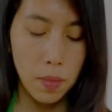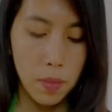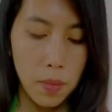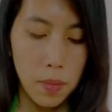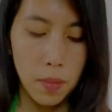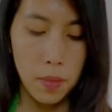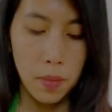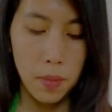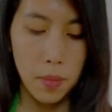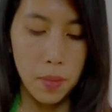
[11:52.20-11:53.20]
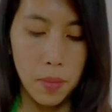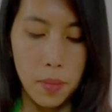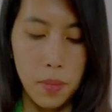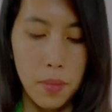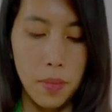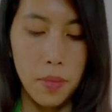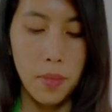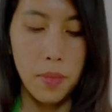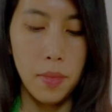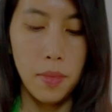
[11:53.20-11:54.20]

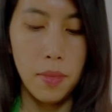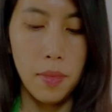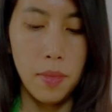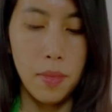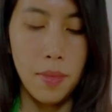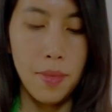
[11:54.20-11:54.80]
No one is speaking in this clip.